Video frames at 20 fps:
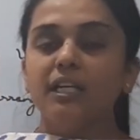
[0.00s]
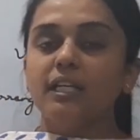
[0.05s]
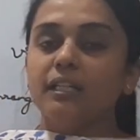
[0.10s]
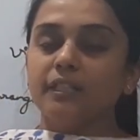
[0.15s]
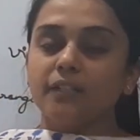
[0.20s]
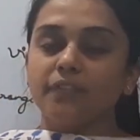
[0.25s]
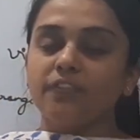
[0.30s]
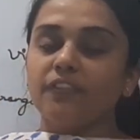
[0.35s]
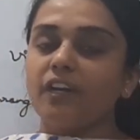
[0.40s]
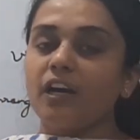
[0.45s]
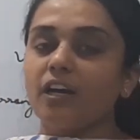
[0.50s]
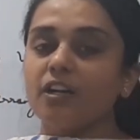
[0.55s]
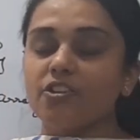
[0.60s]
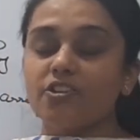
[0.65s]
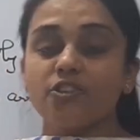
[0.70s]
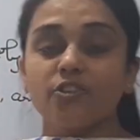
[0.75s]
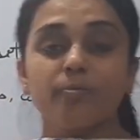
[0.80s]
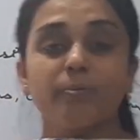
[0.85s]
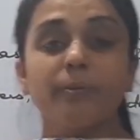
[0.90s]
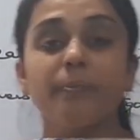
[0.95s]
The flowers
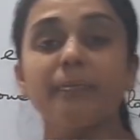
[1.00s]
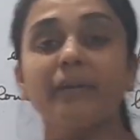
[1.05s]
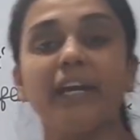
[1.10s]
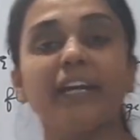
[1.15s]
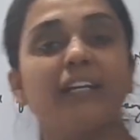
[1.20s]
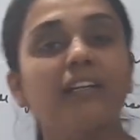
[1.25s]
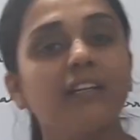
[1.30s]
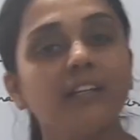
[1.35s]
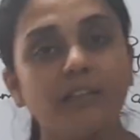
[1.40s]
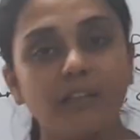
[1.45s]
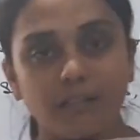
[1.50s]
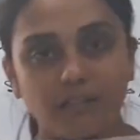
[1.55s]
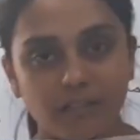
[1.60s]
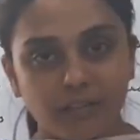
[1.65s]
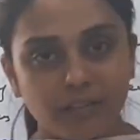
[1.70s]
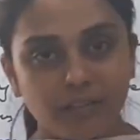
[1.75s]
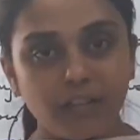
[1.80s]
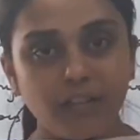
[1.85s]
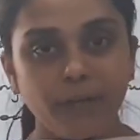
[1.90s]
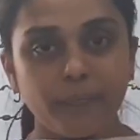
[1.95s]
should be brightly
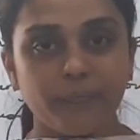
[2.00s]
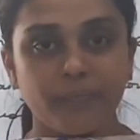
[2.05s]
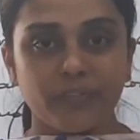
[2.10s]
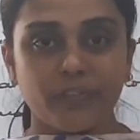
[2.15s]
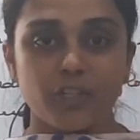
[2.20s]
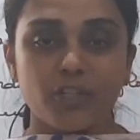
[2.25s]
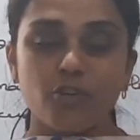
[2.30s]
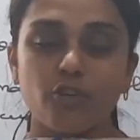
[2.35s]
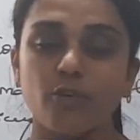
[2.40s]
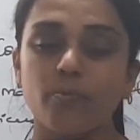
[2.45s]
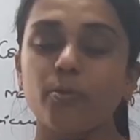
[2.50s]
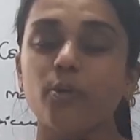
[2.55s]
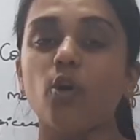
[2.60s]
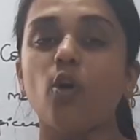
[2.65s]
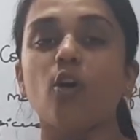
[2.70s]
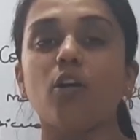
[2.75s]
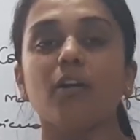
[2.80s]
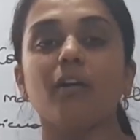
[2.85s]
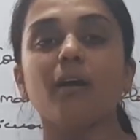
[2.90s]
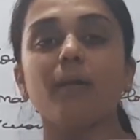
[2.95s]
colored, they should be
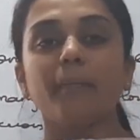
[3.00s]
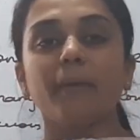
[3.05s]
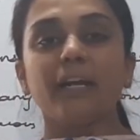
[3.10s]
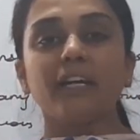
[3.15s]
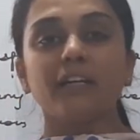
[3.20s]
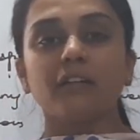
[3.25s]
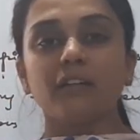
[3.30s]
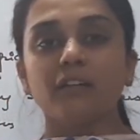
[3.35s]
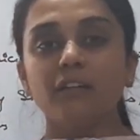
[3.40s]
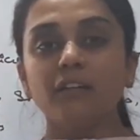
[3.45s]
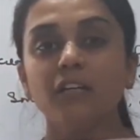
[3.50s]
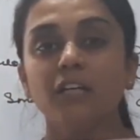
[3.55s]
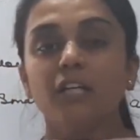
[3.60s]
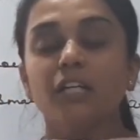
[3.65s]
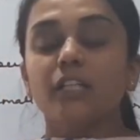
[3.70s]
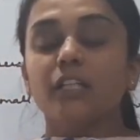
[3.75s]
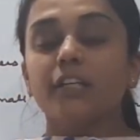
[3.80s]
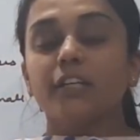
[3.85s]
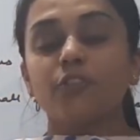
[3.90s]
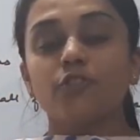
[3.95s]
ornamental,
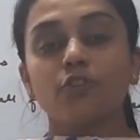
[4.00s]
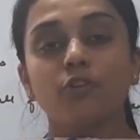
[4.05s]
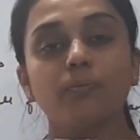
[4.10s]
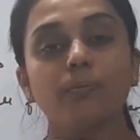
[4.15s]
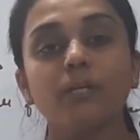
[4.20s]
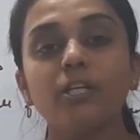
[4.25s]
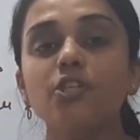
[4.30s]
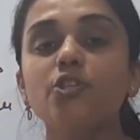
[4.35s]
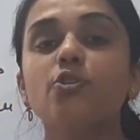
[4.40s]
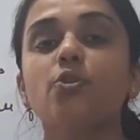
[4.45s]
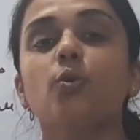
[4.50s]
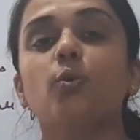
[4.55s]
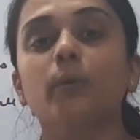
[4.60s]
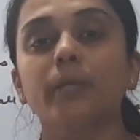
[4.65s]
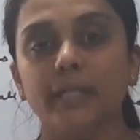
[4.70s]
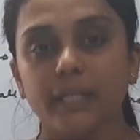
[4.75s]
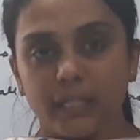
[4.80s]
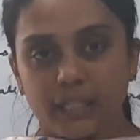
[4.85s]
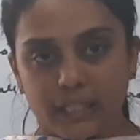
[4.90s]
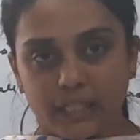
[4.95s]
they should be
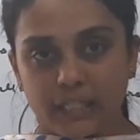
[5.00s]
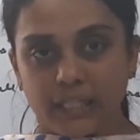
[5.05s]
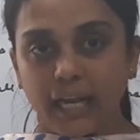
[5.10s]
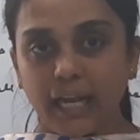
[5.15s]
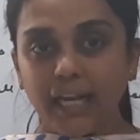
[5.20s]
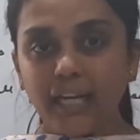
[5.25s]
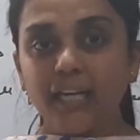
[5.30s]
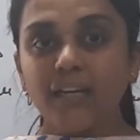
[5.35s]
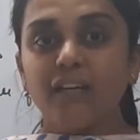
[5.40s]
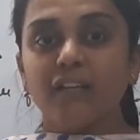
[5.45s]
showy. Right?